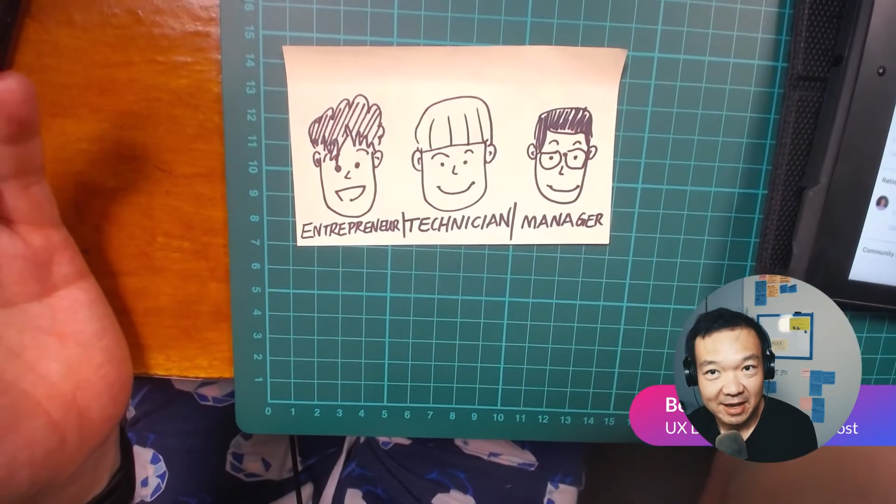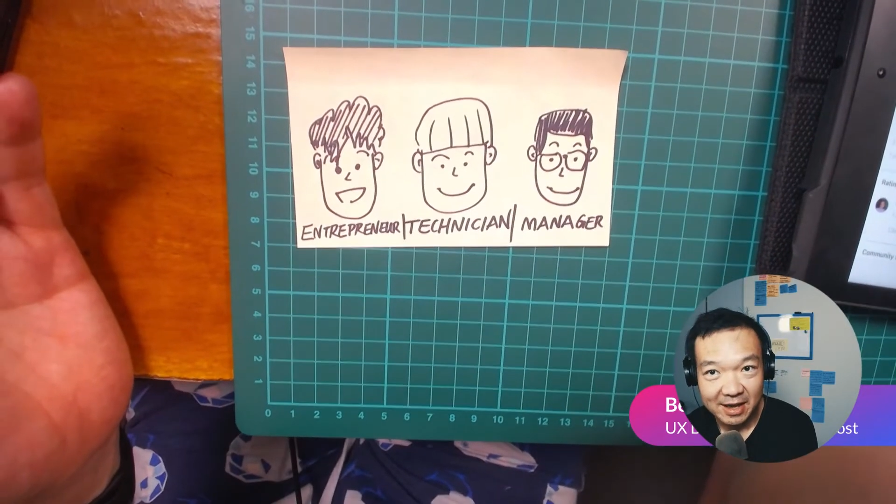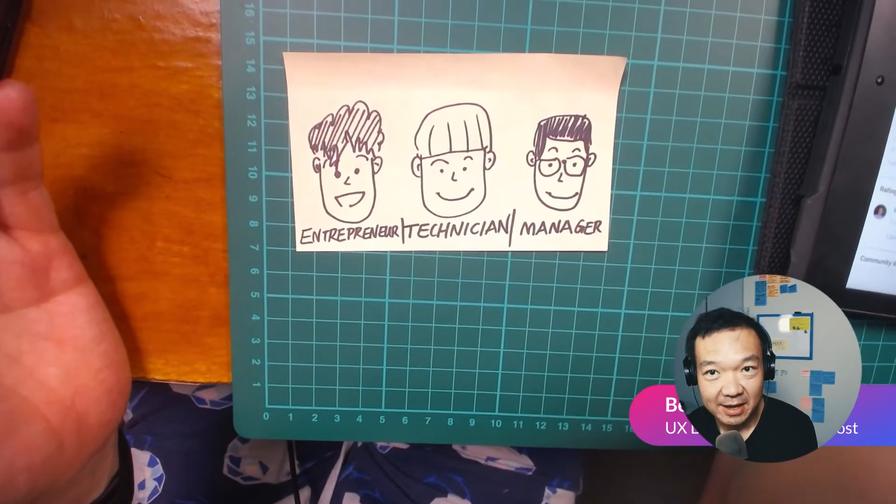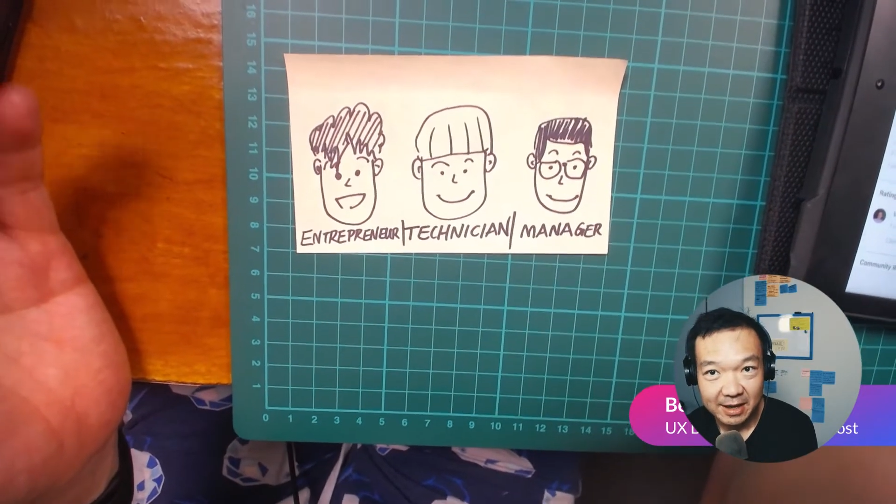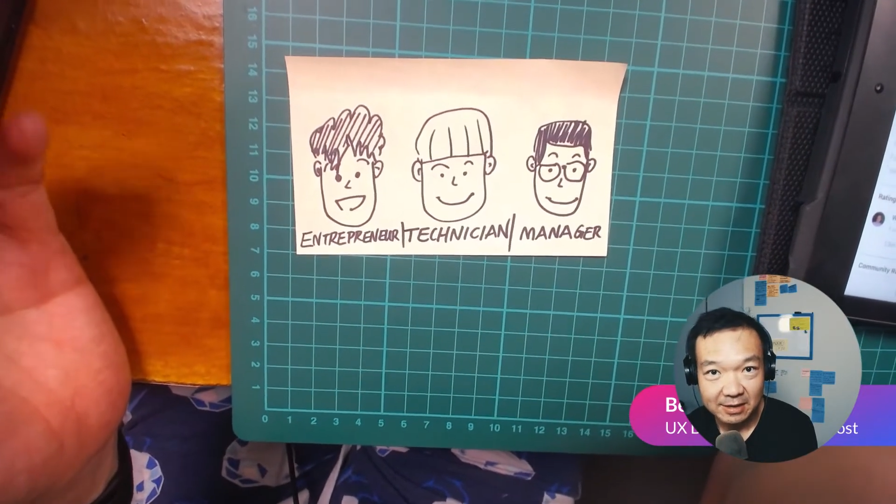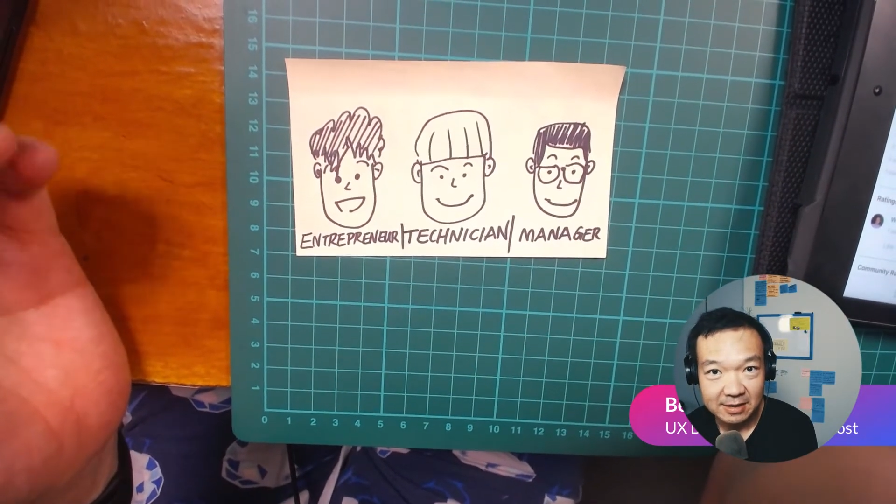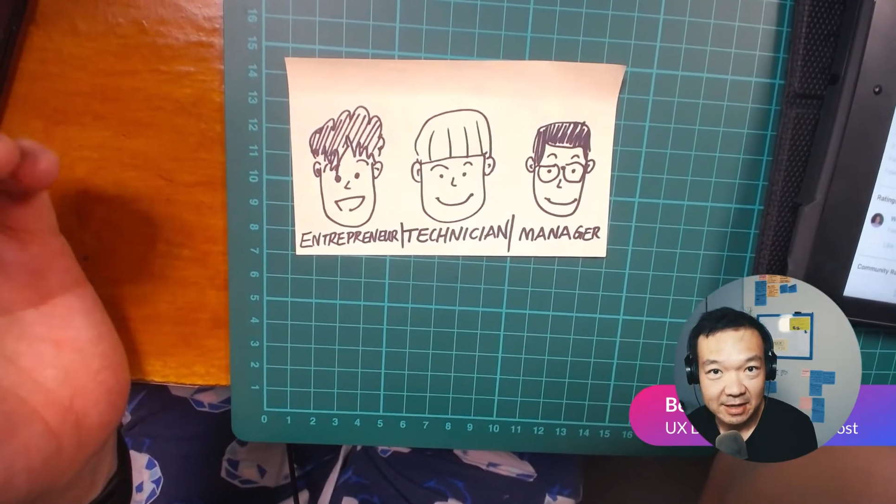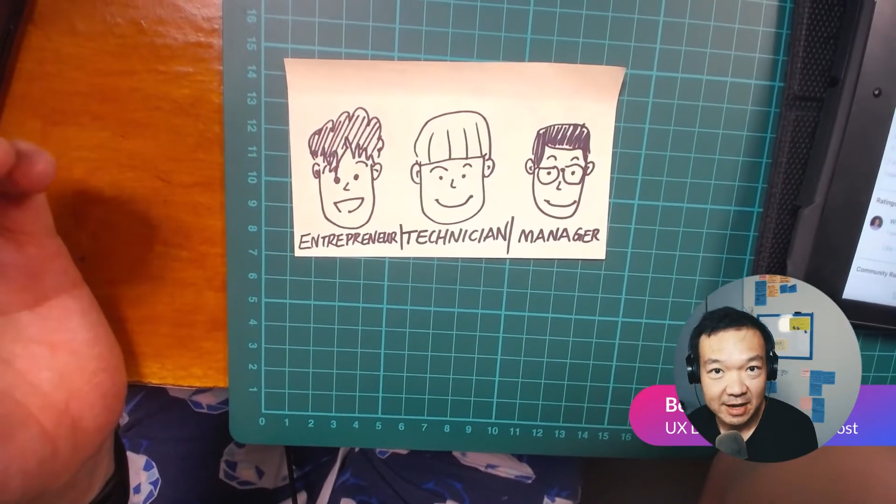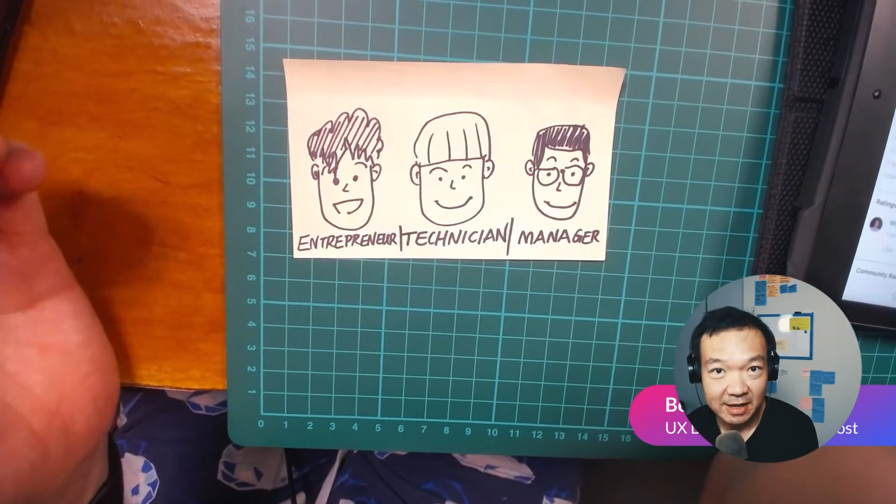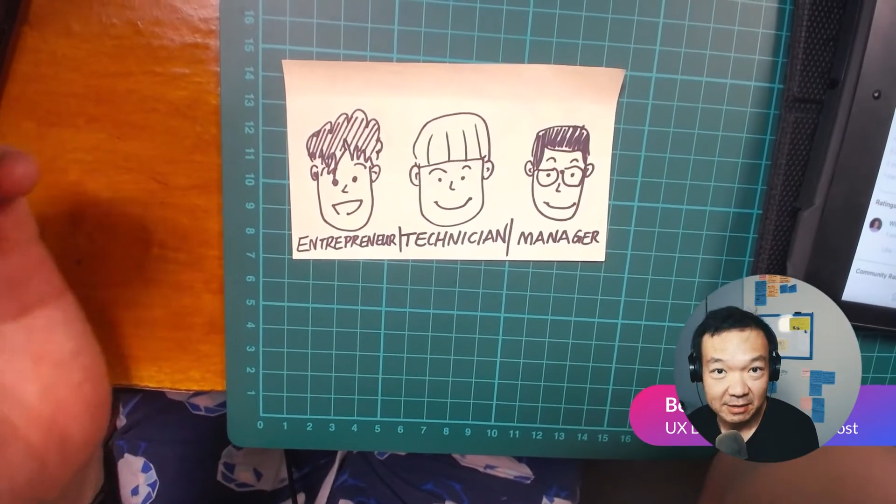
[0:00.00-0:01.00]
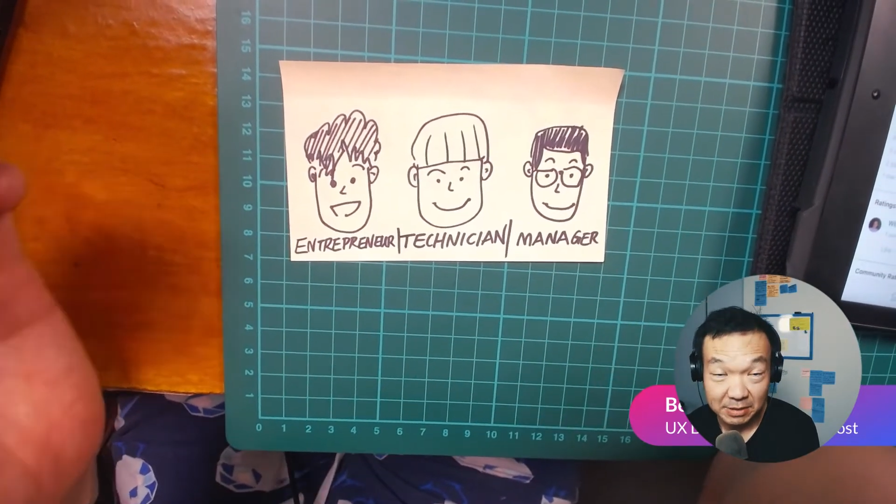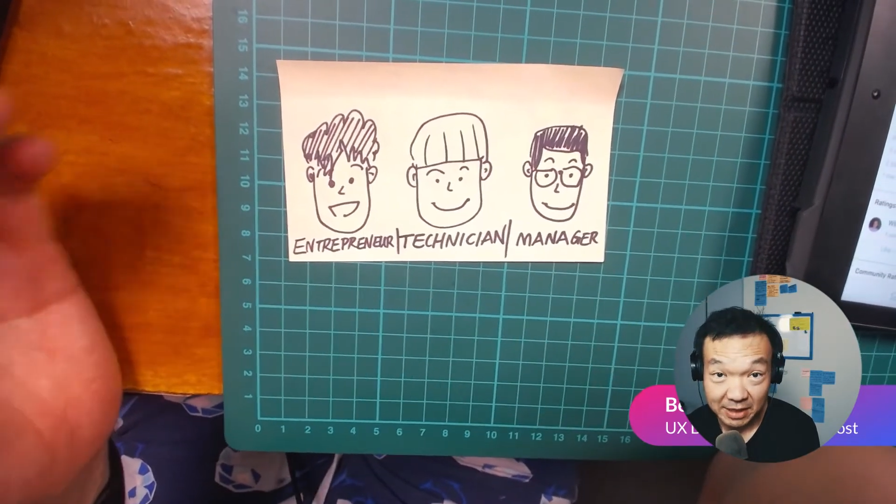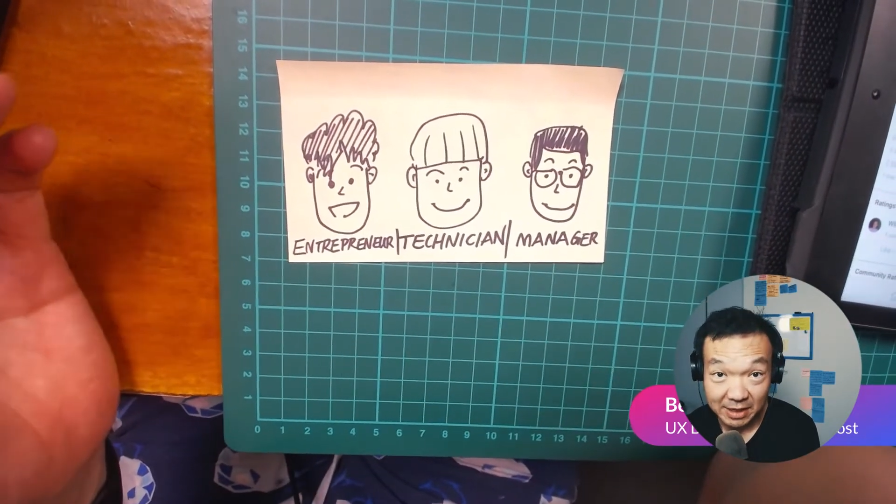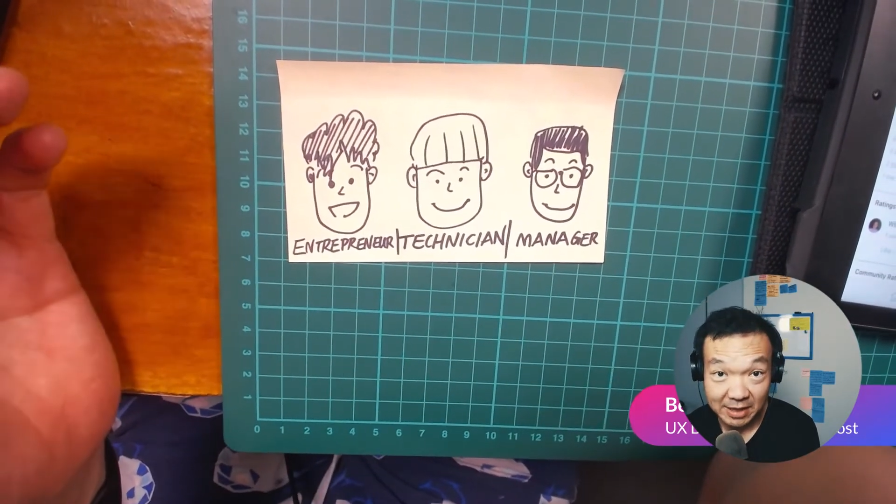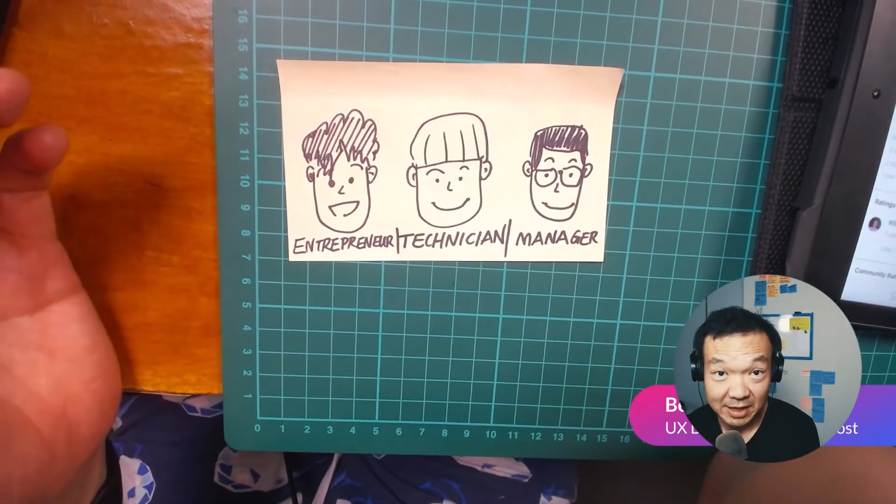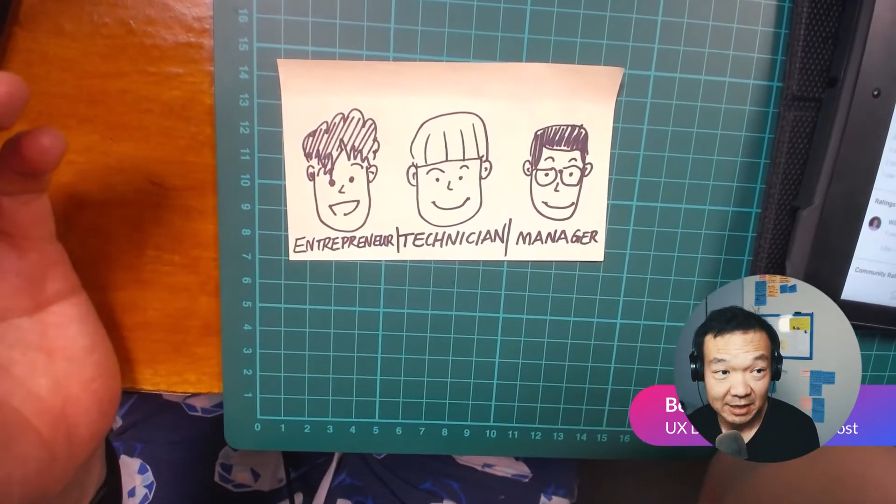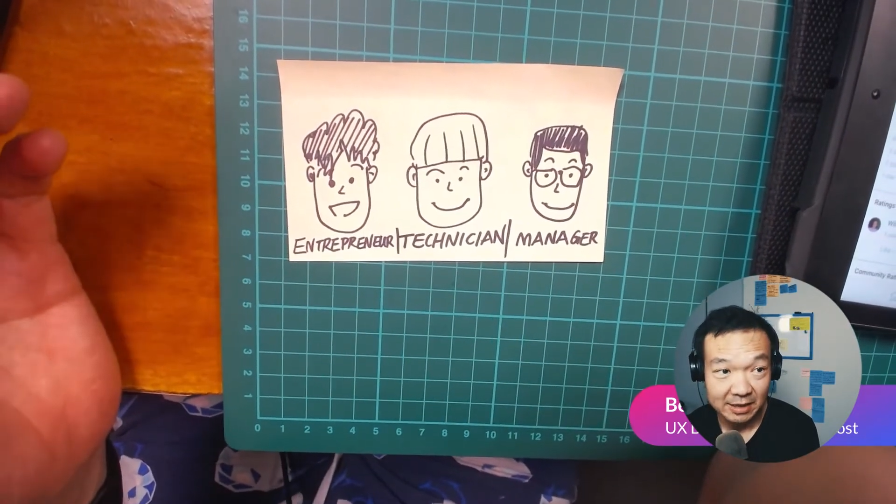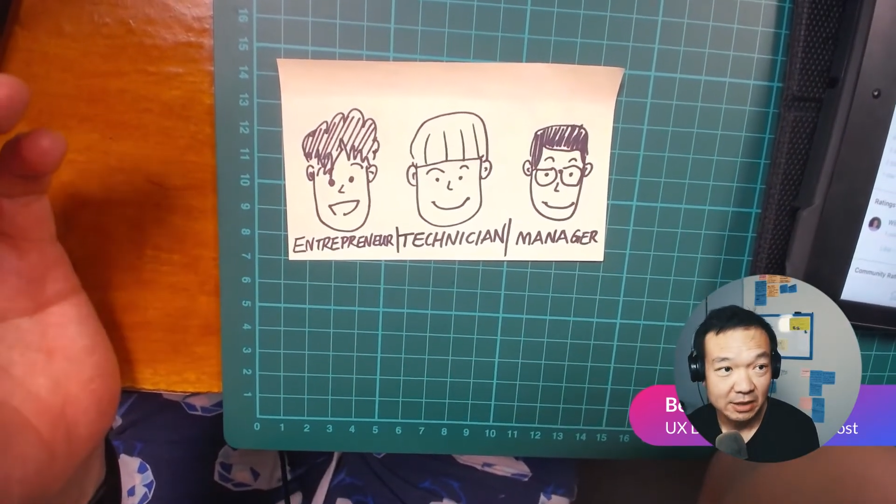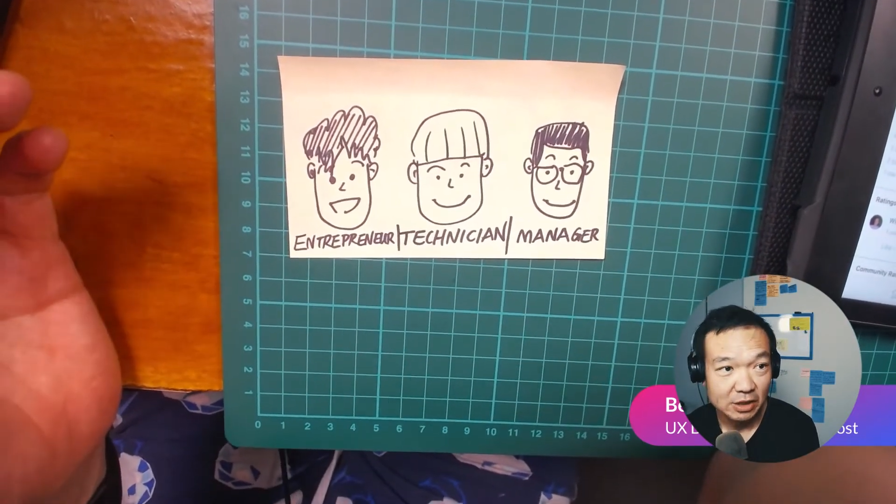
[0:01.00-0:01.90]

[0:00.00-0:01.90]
And at the beginning,